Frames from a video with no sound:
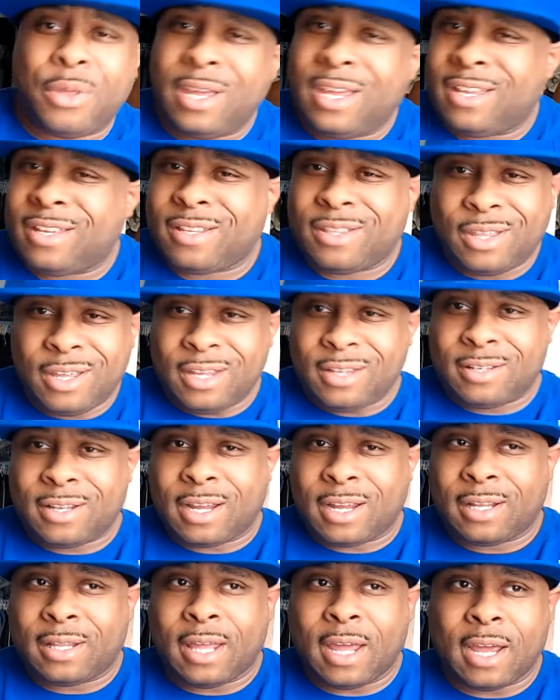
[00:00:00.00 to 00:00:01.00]

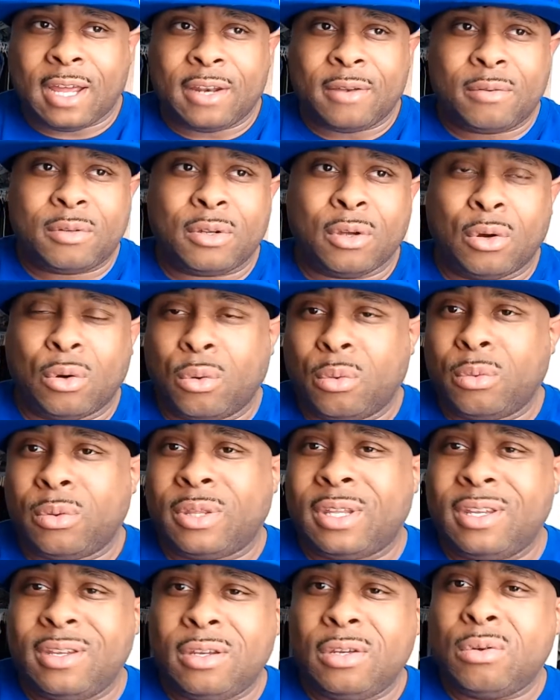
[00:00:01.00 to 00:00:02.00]
things like that. So
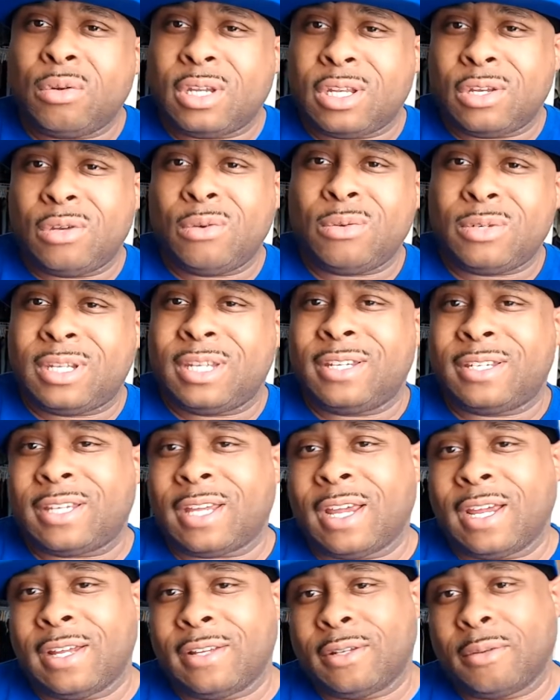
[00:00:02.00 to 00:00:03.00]
you can use these
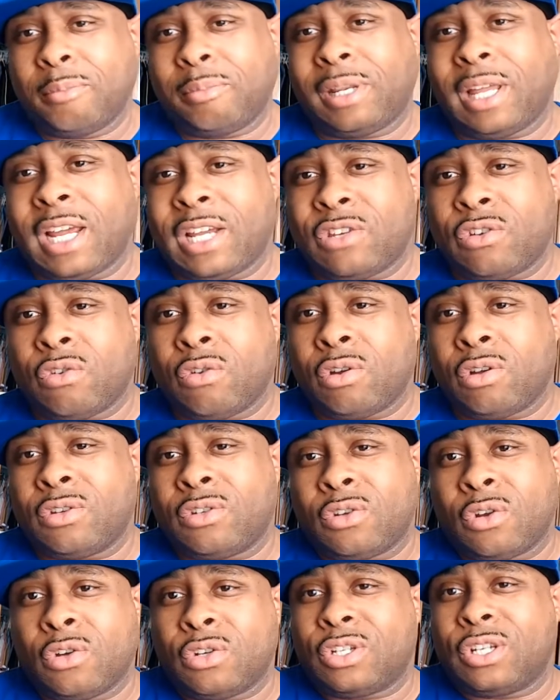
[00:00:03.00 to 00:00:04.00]
sayings and plaster
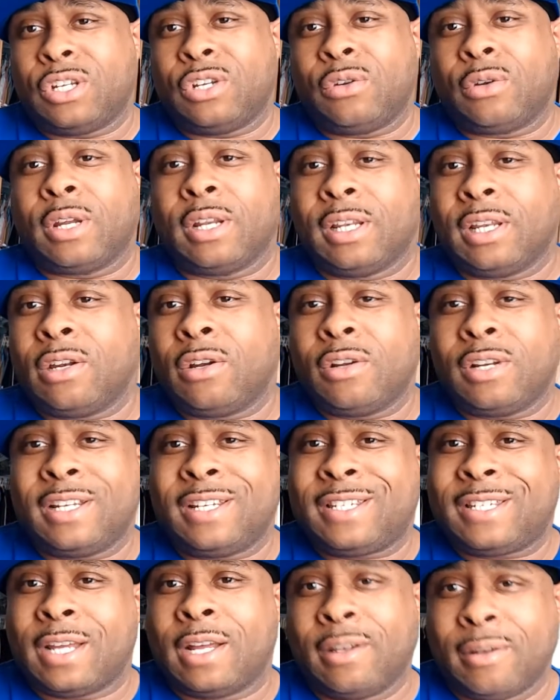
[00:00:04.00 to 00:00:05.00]
on shirts, and you can
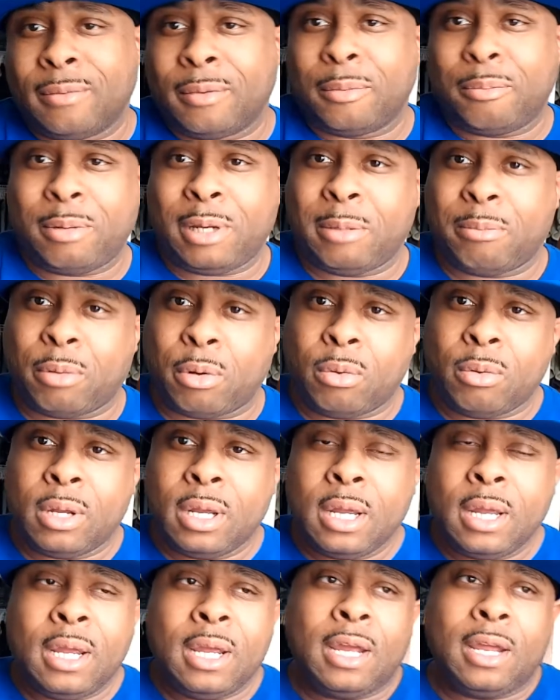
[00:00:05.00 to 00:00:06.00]
literally sell them to people.
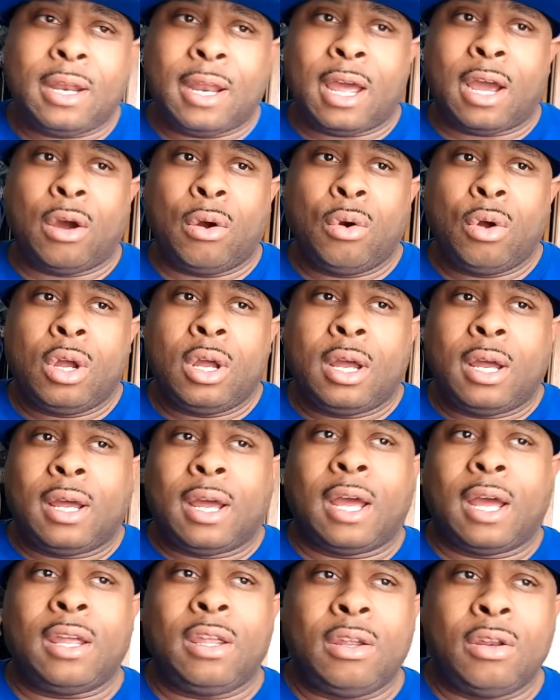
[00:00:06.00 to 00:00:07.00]
Now,
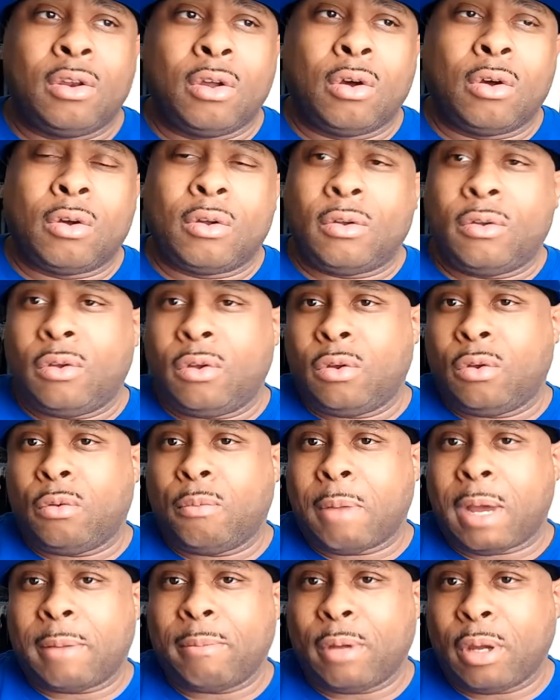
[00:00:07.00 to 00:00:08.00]

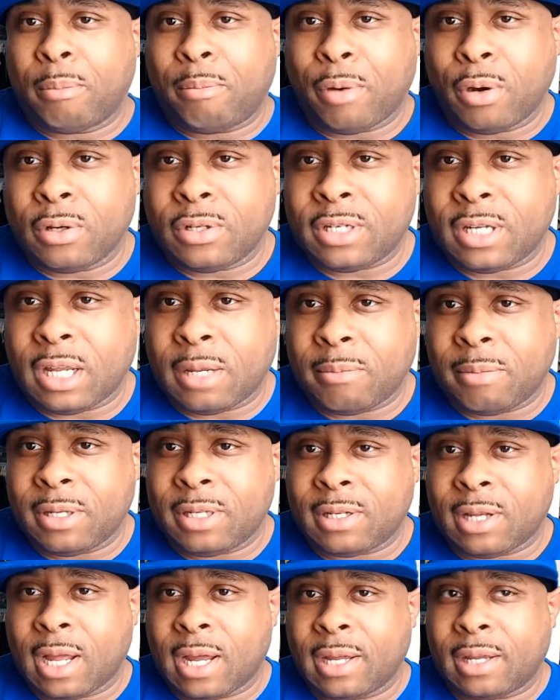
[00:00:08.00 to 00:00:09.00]
you might be a person that
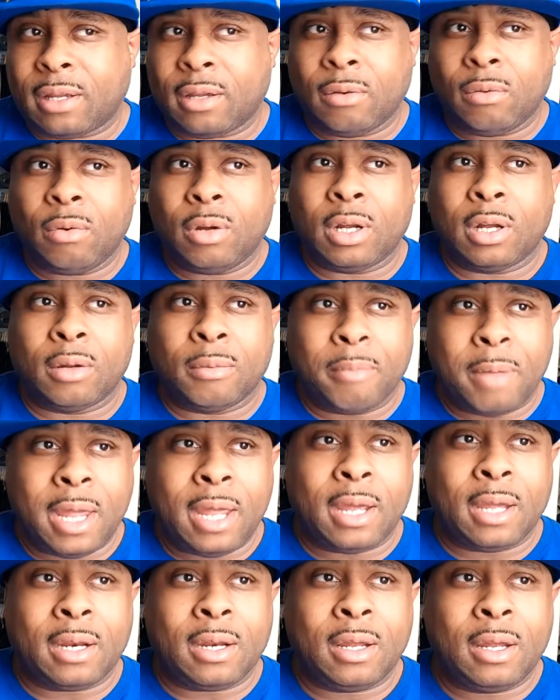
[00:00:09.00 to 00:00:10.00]
is like, well,
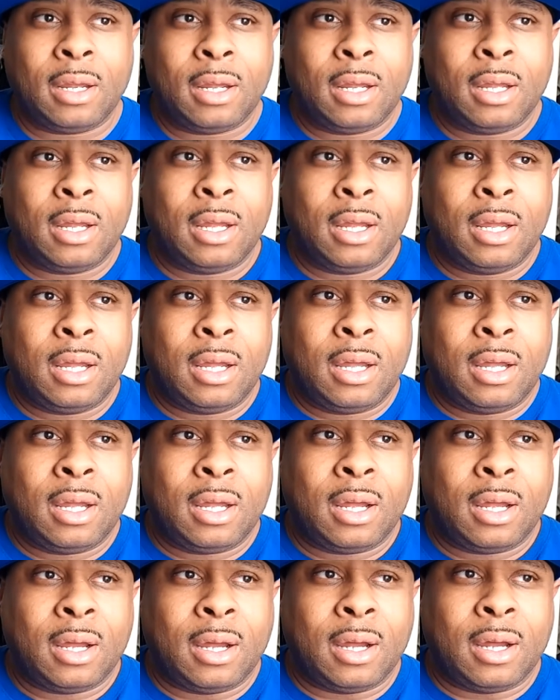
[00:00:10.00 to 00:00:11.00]
man,
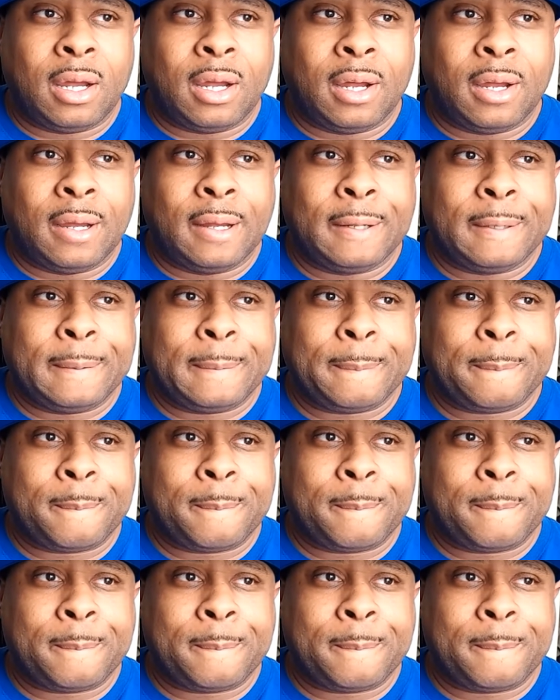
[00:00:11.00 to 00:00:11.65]
uh,